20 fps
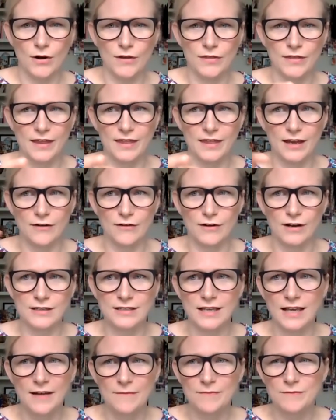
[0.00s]
and then it's
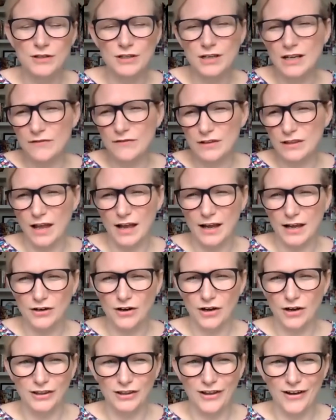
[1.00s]
not even like an
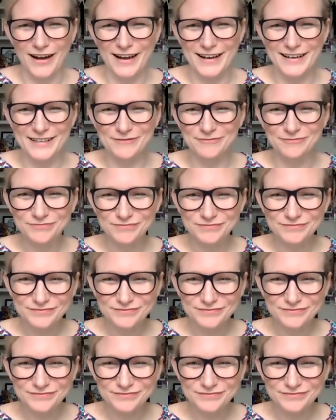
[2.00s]
online